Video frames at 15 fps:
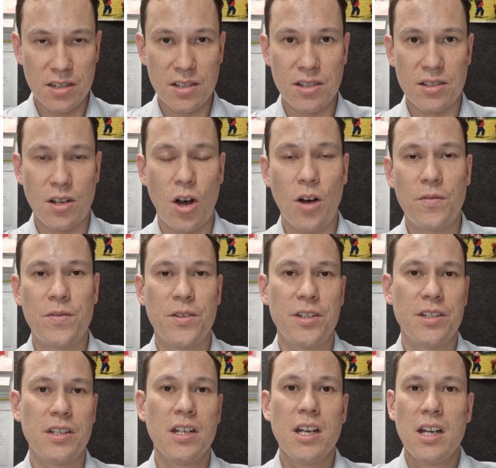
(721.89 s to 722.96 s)
This is
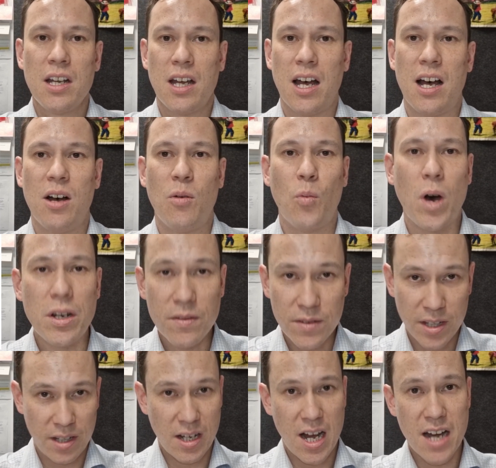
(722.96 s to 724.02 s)
often one of
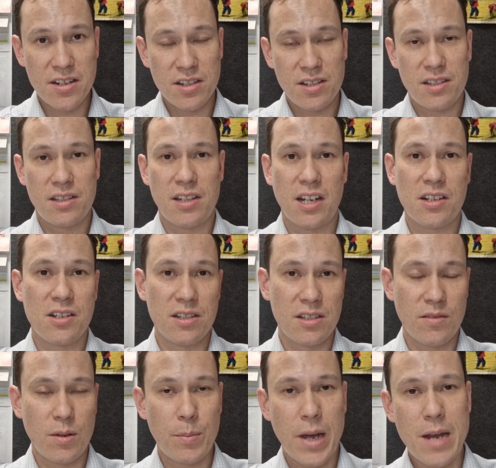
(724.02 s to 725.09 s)
the largest sections
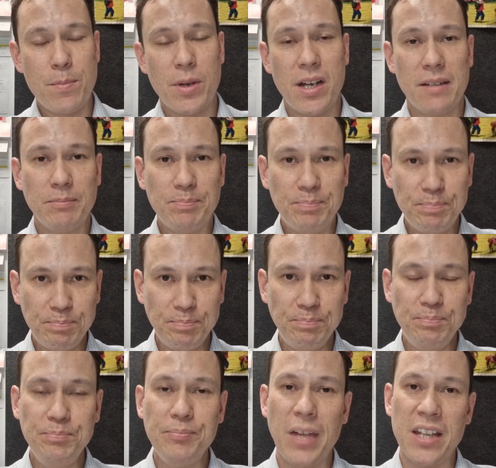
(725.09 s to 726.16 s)
of the paper,
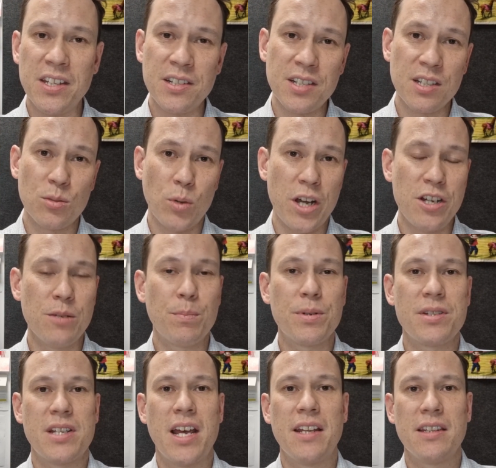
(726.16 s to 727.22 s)
and this is where you
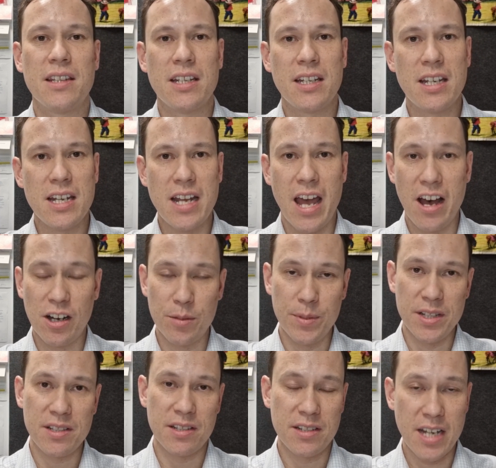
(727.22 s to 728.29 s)
present the key
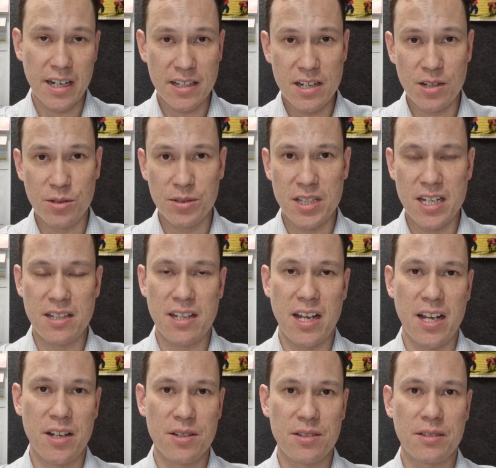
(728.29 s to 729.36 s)
elements and technical
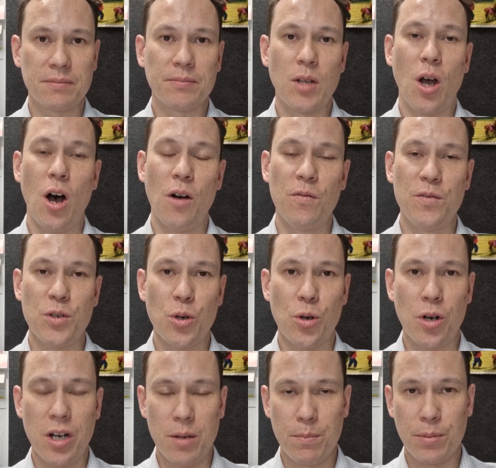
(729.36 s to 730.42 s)
details of
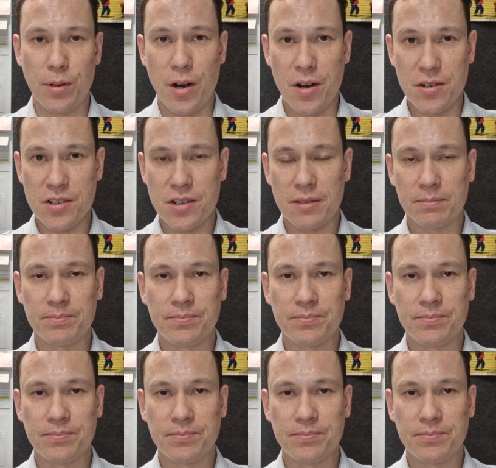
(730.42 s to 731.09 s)
your approach.